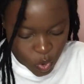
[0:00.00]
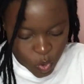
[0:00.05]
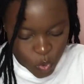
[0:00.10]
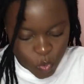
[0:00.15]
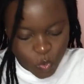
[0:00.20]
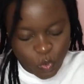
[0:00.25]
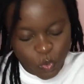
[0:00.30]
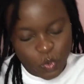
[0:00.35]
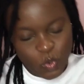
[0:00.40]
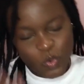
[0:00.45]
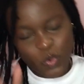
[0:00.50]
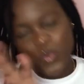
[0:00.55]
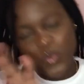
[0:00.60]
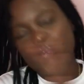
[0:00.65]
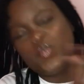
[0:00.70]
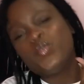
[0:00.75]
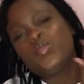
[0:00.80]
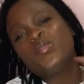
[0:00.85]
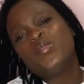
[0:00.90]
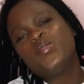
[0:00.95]
Ooh.
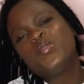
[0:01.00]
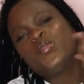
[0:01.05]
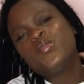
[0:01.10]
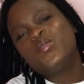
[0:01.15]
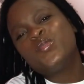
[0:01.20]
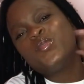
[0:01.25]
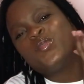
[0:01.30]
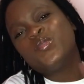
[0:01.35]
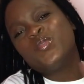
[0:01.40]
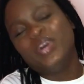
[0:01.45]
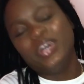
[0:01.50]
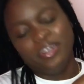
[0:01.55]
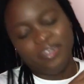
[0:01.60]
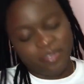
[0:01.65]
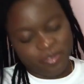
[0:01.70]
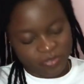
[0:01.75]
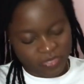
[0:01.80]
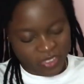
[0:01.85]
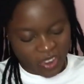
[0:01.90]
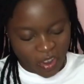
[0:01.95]

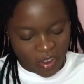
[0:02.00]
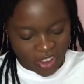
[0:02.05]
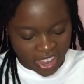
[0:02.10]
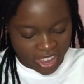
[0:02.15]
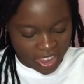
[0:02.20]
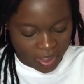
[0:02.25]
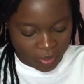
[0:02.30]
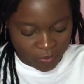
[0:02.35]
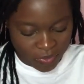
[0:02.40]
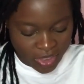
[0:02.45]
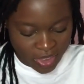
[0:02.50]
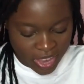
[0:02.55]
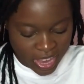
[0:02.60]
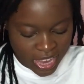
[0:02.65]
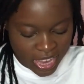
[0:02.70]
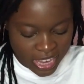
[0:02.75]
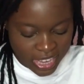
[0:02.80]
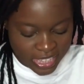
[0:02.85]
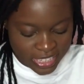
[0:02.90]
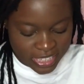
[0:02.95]
Okay,
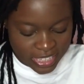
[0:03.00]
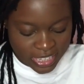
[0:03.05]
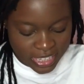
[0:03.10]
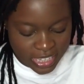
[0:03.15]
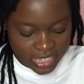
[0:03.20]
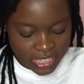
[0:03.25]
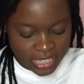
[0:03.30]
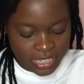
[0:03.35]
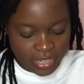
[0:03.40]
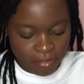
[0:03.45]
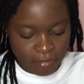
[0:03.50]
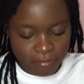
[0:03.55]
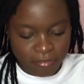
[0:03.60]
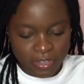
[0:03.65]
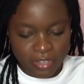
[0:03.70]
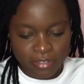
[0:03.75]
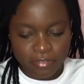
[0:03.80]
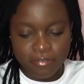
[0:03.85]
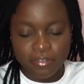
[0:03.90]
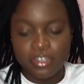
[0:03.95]
so this is the
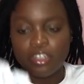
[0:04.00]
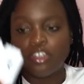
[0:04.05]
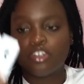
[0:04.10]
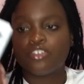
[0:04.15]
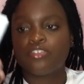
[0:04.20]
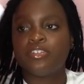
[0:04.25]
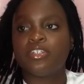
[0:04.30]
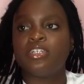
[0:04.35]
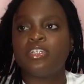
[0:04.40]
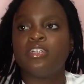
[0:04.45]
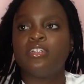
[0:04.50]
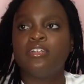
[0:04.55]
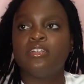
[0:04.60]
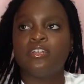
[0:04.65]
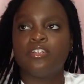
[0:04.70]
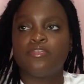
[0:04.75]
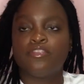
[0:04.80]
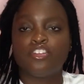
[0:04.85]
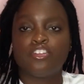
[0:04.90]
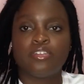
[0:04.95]
feet for the tree. This
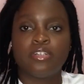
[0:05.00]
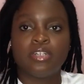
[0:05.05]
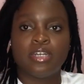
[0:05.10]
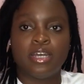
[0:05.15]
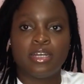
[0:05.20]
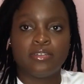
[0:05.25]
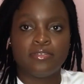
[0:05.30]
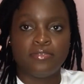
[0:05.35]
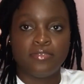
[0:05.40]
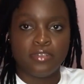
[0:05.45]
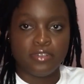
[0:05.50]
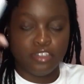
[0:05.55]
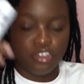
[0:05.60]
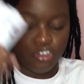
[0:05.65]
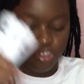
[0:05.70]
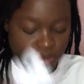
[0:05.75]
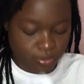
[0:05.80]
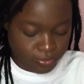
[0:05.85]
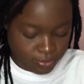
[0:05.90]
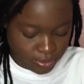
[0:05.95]
tree has three
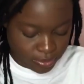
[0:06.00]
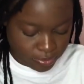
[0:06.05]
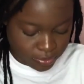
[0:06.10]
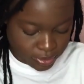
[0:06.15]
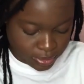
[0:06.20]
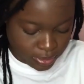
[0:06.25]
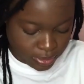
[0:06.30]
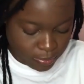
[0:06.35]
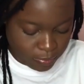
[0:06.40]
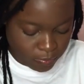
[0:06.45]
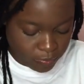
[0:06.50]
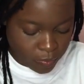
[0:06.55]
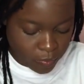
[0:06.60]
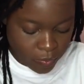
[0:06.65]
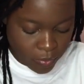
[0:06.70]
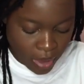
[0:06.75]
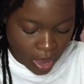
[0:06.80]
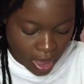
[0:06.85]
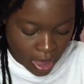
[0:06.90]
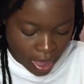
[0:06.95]
feet, right?
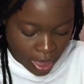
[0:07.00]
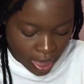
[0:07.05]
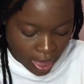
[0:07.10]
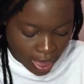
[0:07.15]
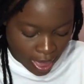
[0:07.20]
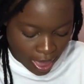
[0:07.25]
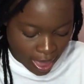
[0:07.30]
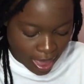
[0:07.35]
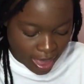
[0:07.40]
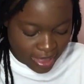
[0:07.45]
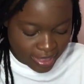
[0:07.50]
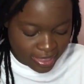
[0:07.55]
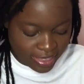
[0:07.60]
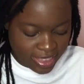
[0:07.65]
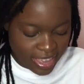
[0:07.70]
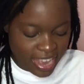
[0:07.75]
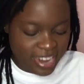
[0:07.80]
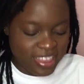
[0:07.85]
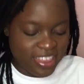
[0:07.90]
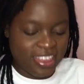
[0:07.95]
And
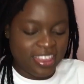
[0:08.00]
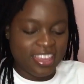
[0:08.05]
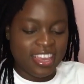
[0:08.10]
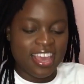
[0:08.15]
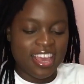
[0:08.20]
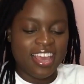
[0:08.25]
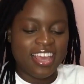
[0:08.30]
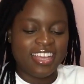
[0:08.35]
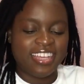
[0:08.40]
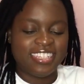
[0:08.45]
then this.